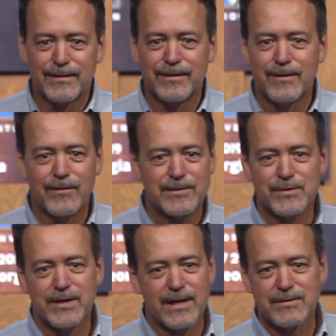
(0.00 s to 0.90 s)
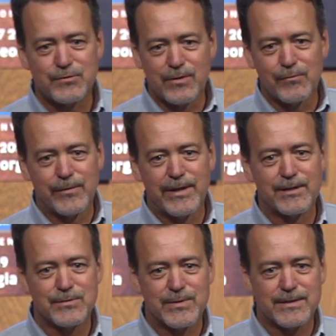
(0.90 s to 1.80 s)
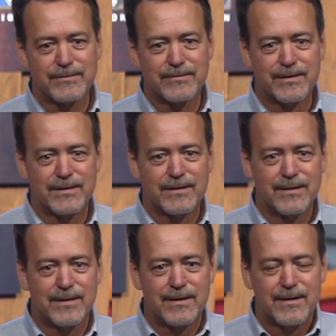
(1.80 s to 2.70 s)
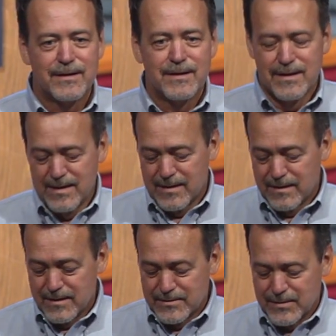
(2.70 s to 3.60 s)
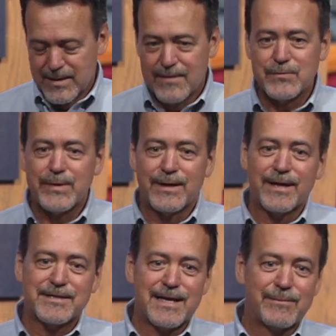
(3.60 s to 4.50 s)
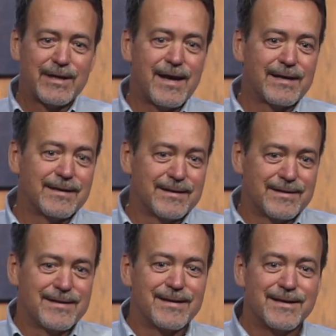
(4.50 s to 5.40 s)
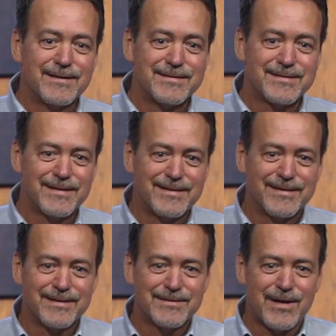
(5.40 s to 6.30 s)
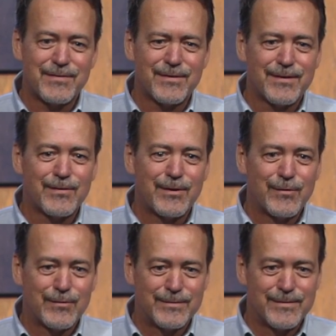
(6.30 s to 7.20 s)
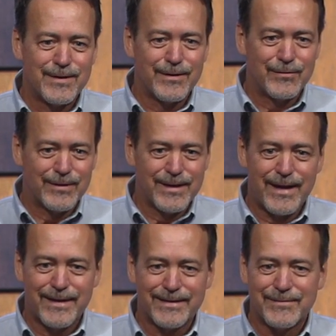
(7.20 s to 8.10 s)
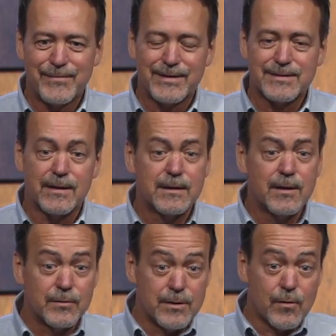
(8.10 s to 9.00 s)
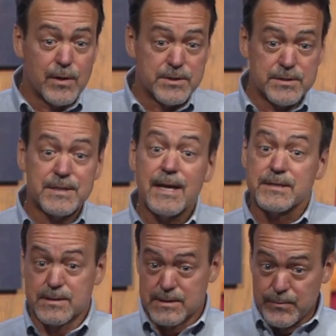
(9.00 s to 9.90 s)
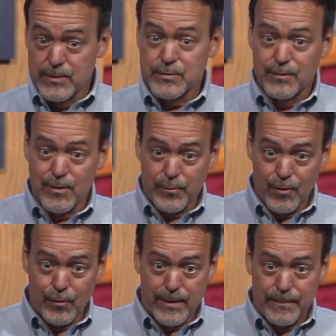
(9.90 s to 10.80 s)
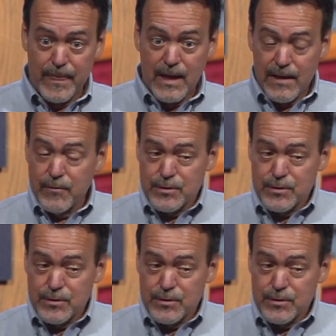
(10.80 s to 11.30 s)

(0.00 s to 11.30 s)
No, that's okay. I struggle with English myself. That's good. I've spent a lot of time in Ghana, and I thought I heard a little Ghanaian. But no, your question is yes, it's built into our program. If you're